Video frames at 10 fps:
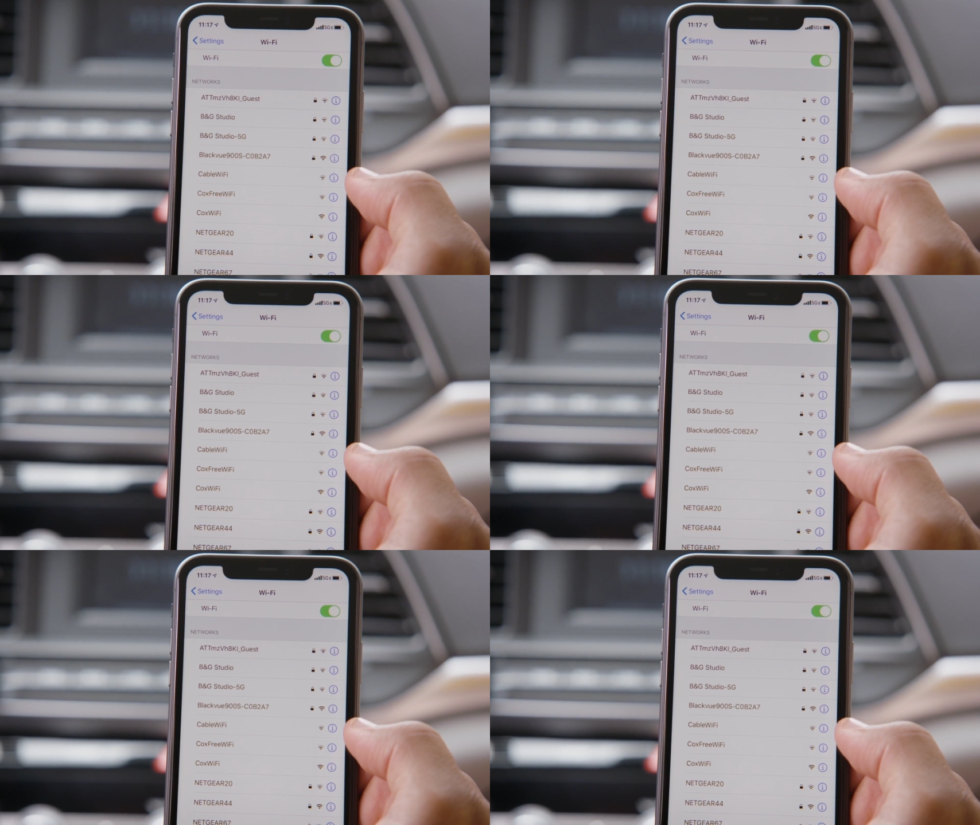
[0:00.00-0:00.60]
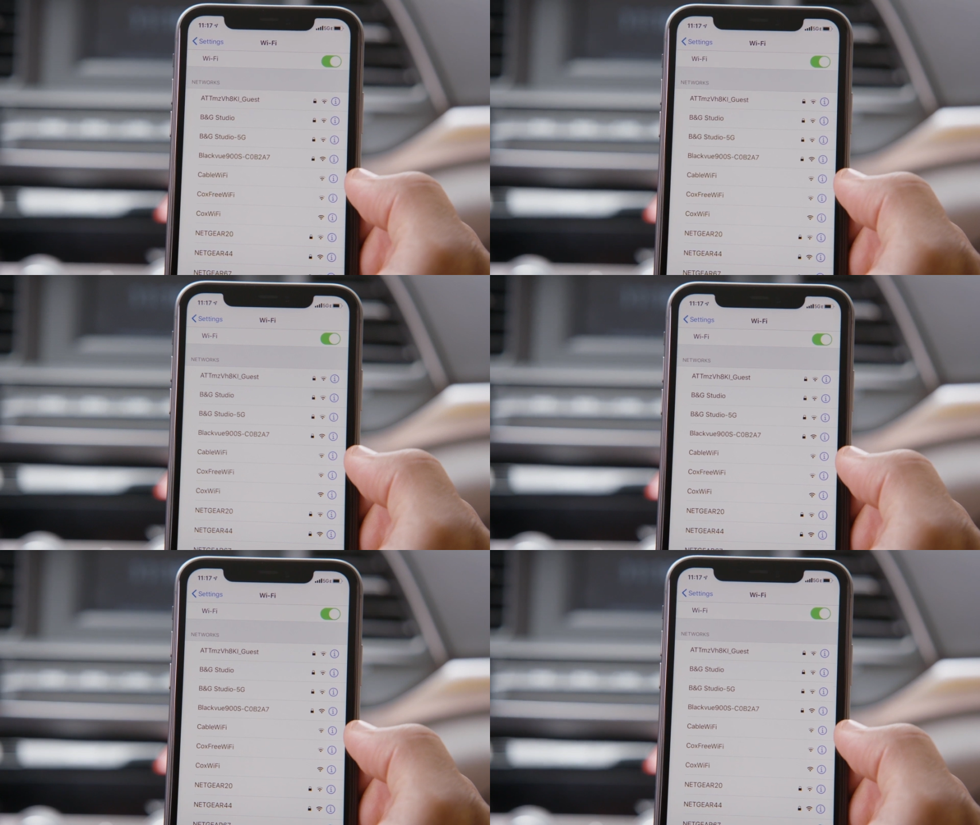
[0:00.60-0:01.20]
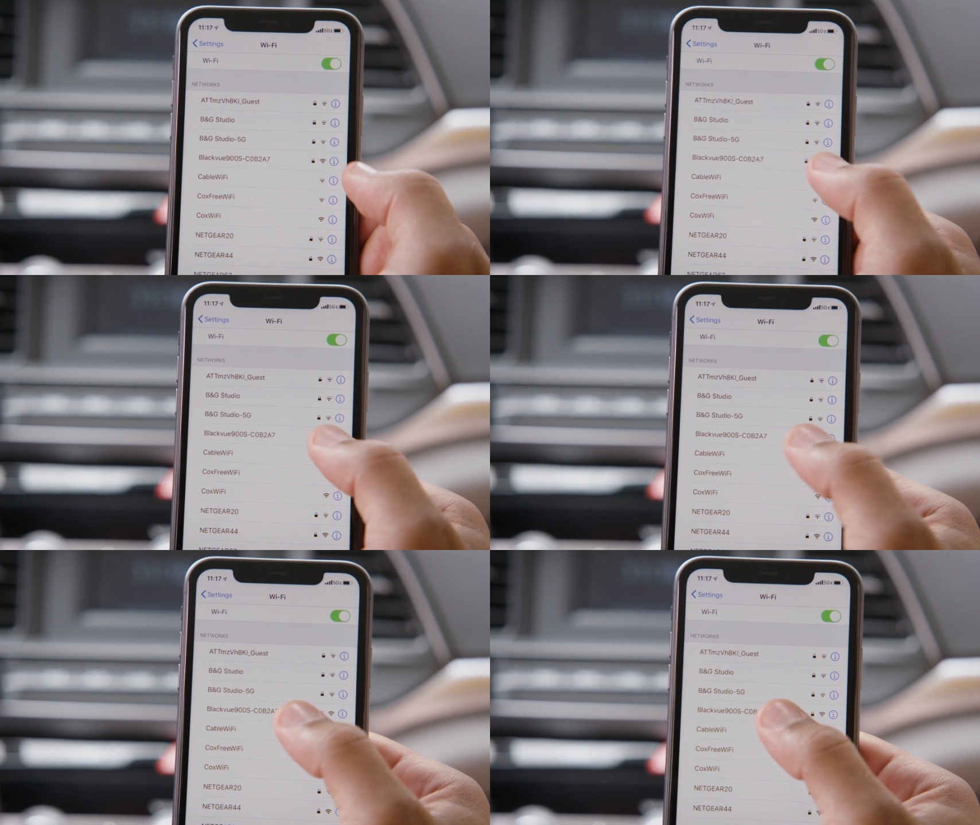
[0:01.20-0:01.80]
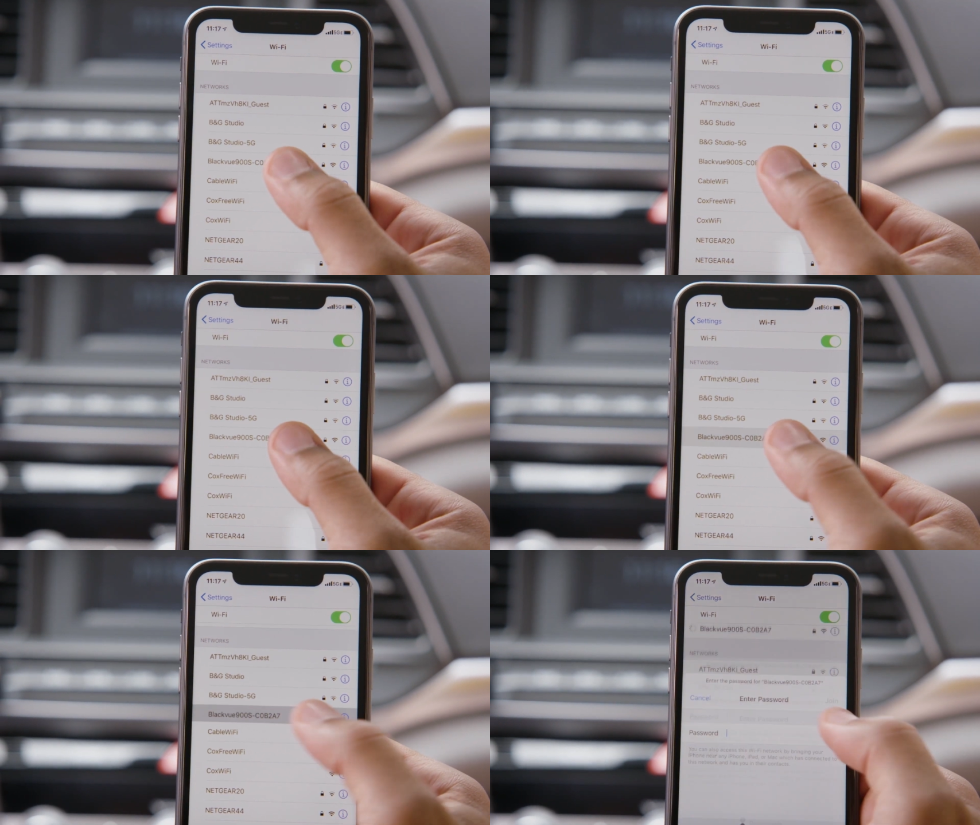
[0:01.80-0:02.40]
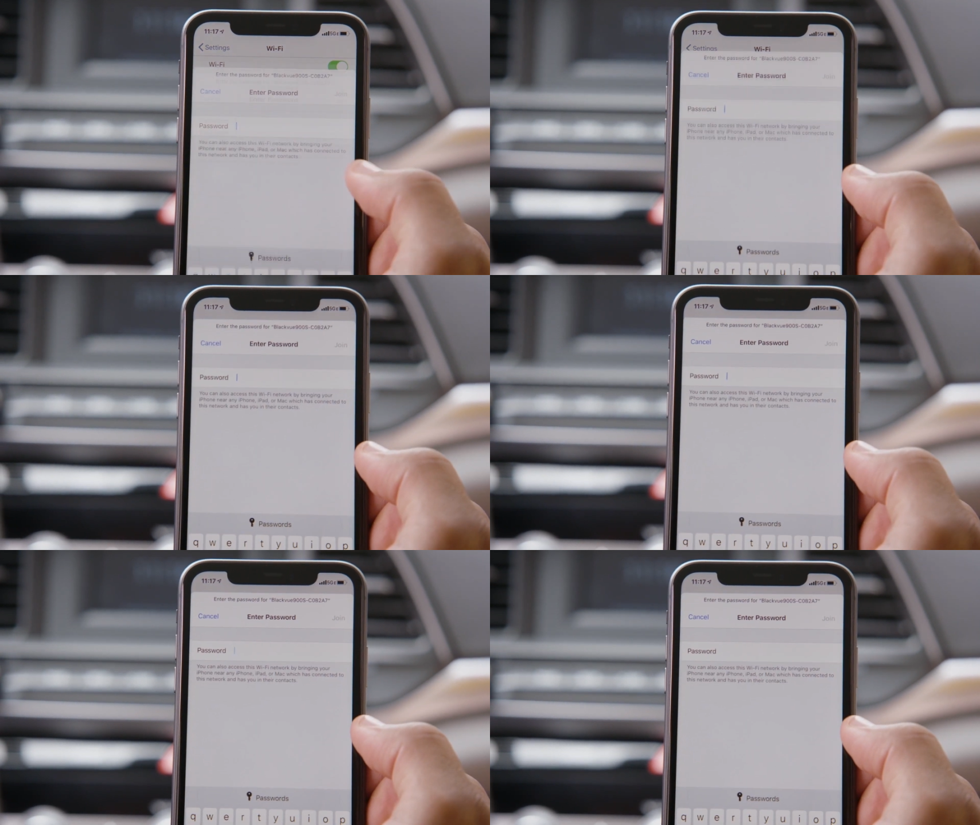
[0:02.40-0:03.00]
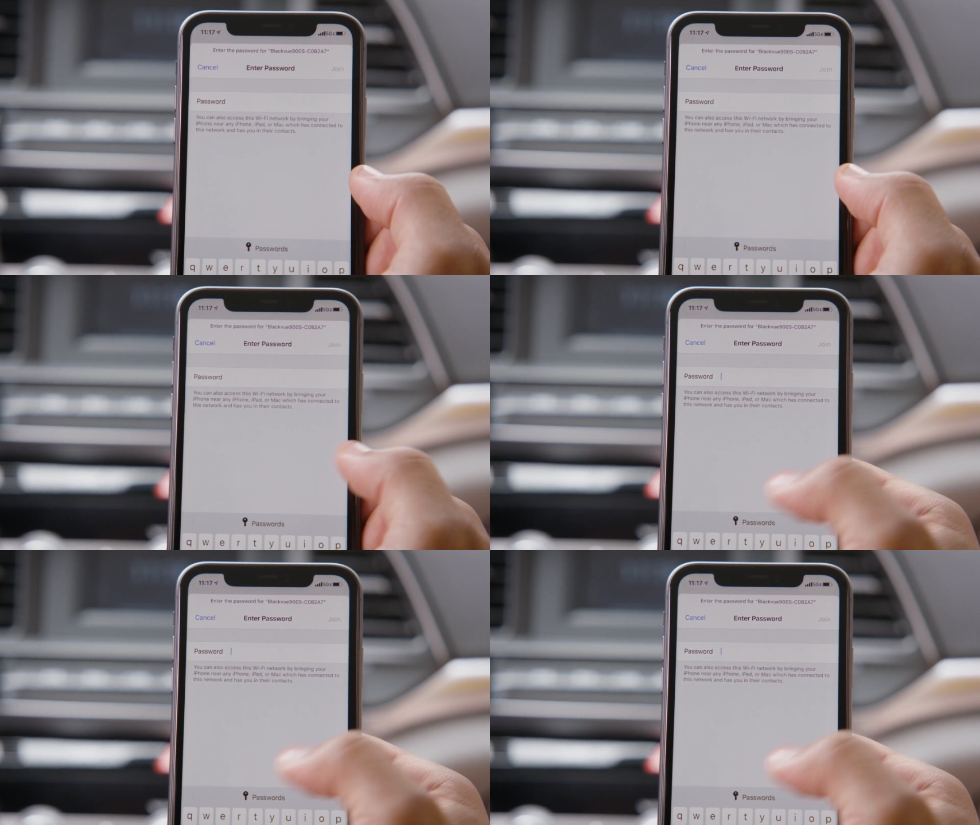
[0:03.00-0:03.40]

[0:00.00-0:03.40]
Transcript: Nobody's mouth can be seen.